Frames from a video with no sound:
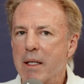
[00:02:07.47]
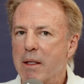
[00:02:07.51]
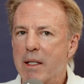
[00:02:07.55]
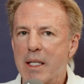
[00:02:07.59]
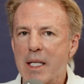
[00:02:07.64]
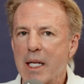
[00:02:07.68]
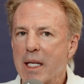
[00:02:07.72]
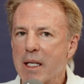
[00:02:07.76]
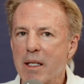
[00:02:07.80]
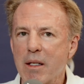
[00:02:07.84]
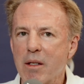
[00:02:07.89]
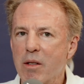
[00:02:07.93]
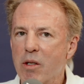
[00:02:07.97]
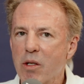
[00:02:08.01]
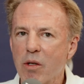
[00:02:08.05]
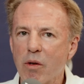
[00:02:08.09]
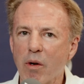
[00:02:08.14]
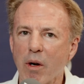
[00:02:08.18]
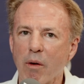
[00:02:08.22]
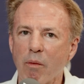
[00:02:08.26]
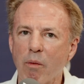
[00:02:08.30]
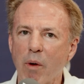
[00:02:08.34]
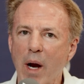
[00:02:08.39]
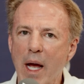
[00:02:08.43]
didn't
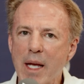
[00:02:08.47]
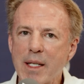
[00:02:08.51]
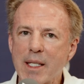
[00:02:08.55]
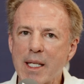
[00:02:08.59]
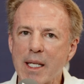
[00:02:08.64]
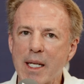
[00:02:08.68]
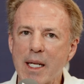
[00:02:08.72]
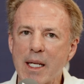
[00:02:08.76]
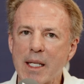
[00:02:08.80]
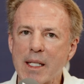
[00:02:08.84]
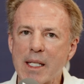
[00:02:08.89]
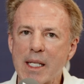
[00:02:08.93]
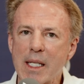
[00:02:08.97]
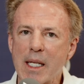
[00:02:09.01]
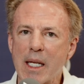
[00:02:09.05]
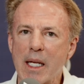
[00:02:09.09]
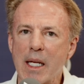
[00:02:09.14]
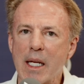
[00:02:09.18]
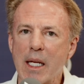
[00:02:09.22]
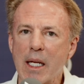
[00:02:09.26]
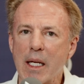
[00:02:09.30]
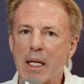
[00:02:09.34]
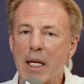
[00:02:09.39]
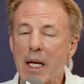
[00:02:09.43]
do a
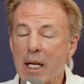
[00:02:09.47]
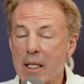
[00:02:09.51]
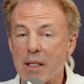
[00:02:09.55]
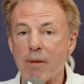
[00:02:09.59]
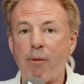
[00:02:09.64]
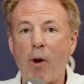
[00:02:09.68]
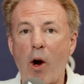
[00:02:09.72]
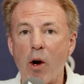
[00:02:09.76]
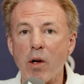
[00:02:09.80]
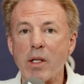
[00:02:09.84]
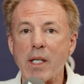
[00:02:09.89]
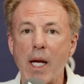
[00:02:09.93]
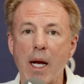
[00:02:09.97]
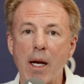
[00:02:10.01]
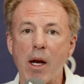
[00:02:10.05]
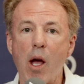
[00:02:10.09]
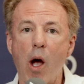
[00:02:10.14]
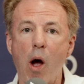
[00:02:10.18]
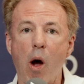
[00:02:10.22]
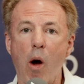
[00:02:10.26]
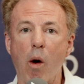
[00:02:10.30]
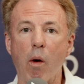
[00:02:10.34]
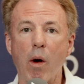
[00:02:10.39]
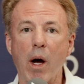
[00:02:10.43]
residency, as far as I
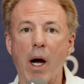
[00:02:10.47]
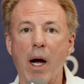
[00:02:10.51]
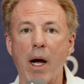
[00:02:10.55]
know,